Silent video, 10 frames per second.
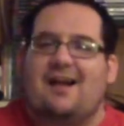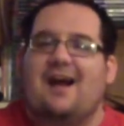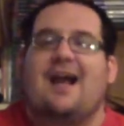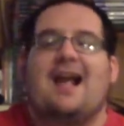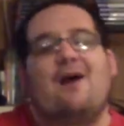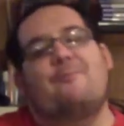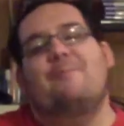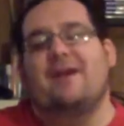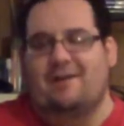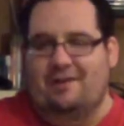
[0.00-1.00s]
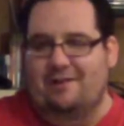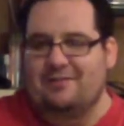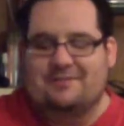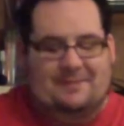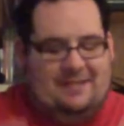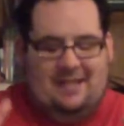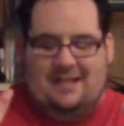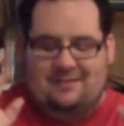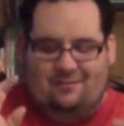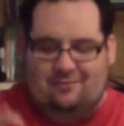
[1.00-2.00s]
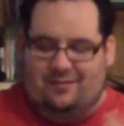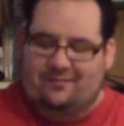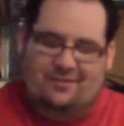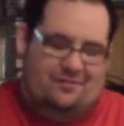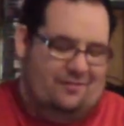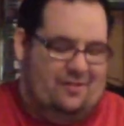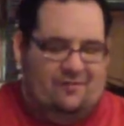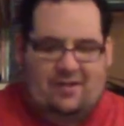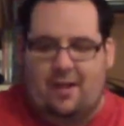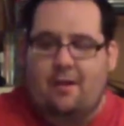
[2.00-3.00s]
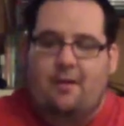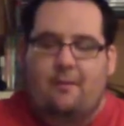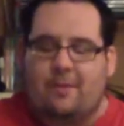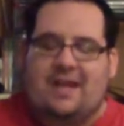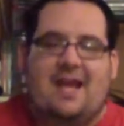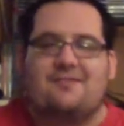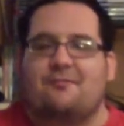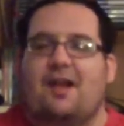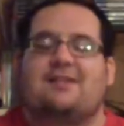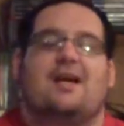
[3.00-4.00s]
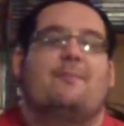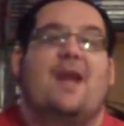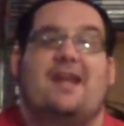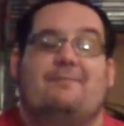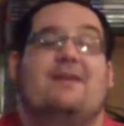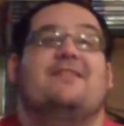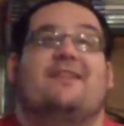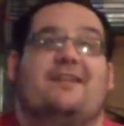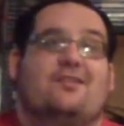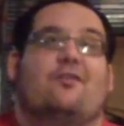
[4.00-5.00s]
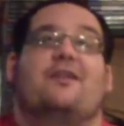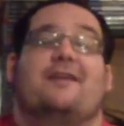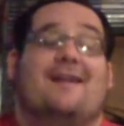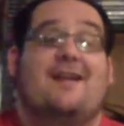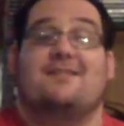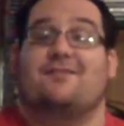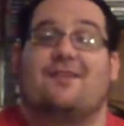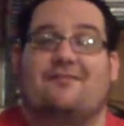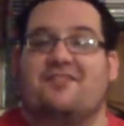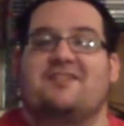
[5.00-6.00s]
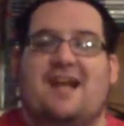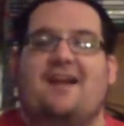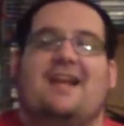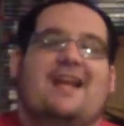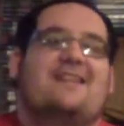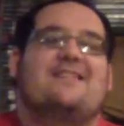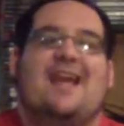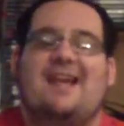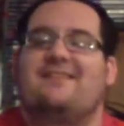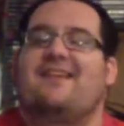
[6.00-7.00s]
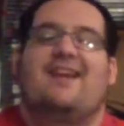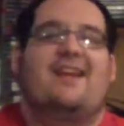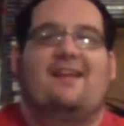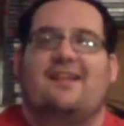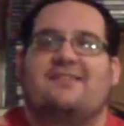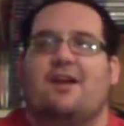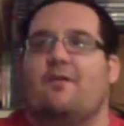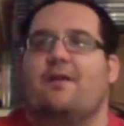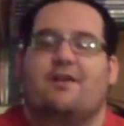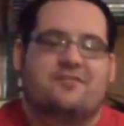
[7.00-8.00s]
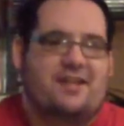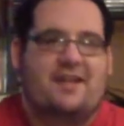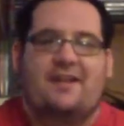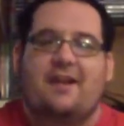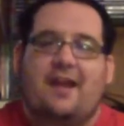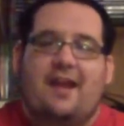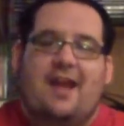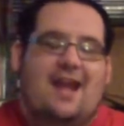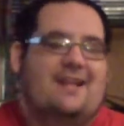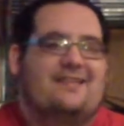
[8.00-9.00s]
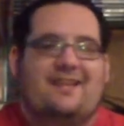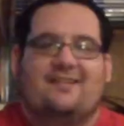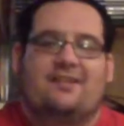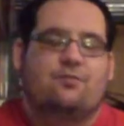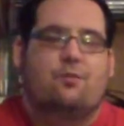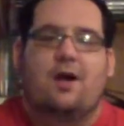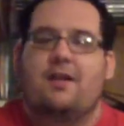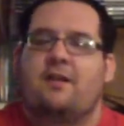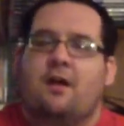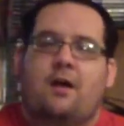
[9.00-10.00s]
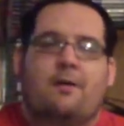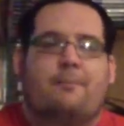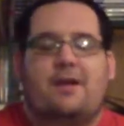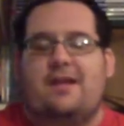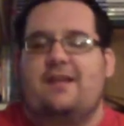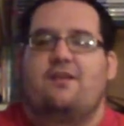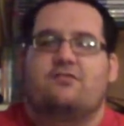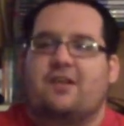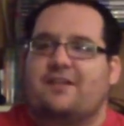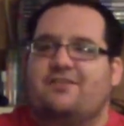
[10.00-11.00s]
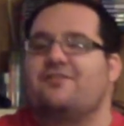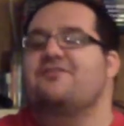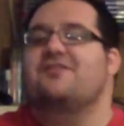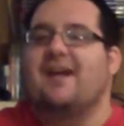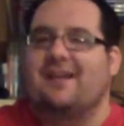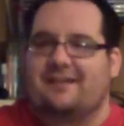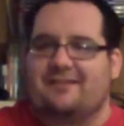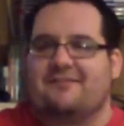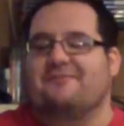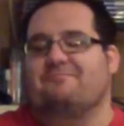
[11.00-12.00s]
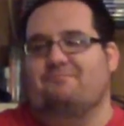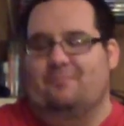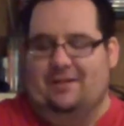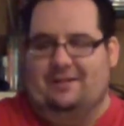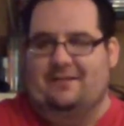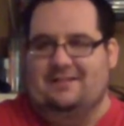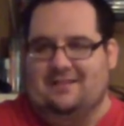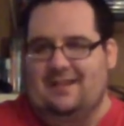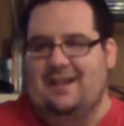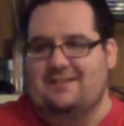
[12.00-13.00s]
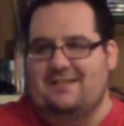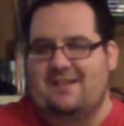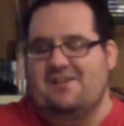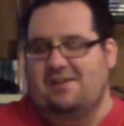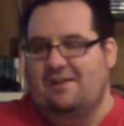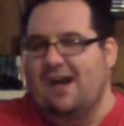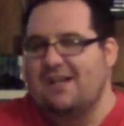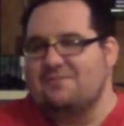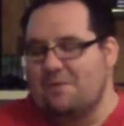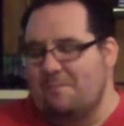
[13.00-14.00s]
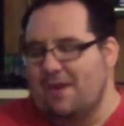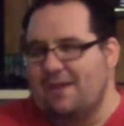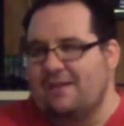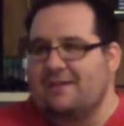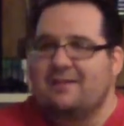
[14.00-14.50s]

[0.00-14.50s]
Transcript: Like, how big are those? But that's a whole different story for a different day. But he has him locked up, and he basically is holding there as the referee's counting. He gets to 18, and he lets go and goes in, and he thinks he's won. But in those, 2 seconds, with a slight hesitation on the last one by